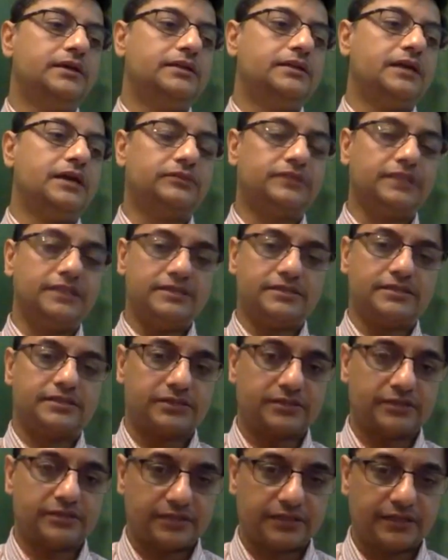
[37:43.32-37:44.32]
Now, this
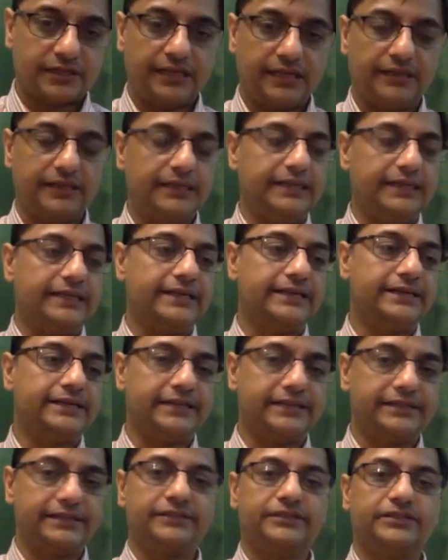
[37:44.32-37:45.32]
clearly
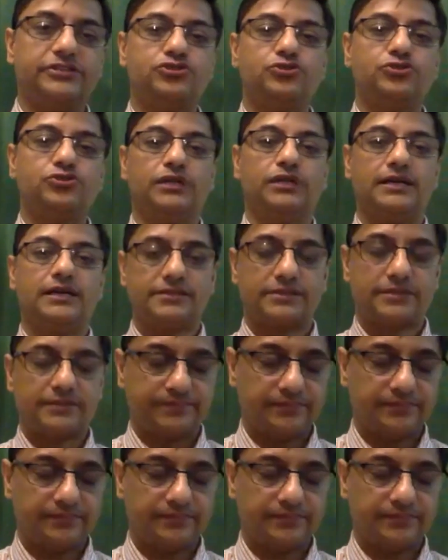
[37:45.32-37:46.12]
irritated the Cholas,